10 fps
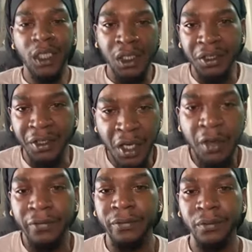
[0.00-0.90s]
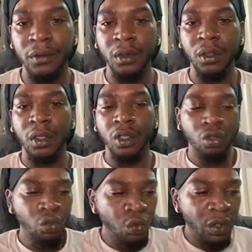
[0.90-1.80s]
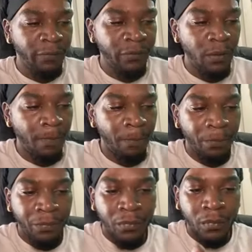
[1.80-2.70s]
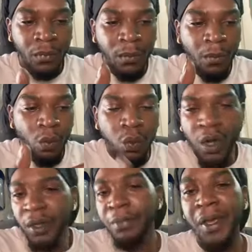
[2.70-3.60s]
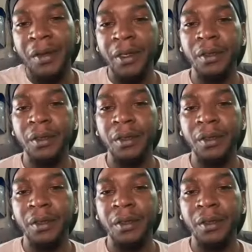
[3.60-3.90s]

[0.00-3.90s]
Enough. You went from one parent